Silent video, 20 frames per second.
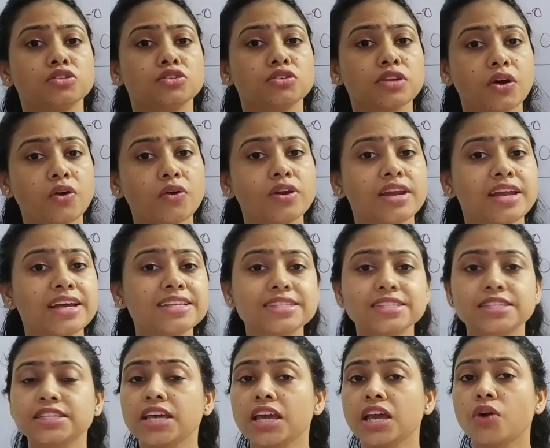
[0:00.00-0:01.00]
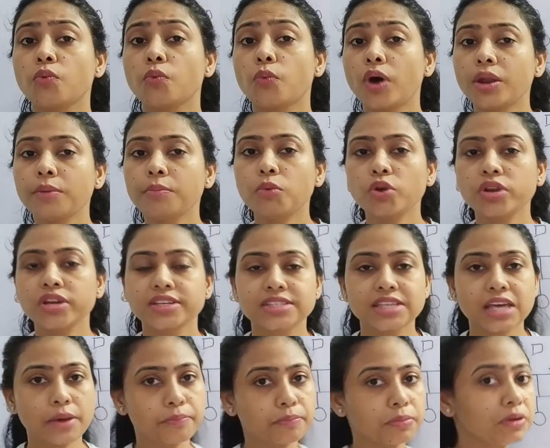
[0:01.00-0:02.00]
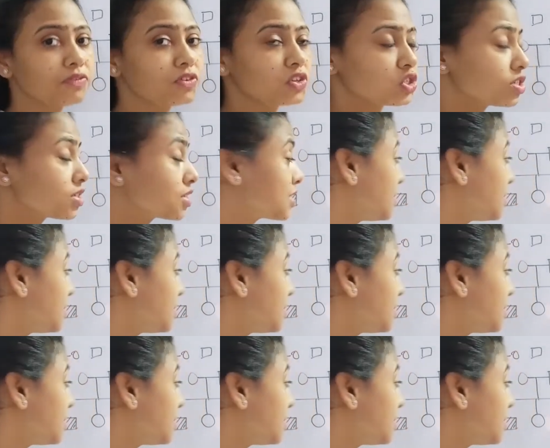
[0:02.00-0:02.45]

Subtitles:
so now let's take one more example which is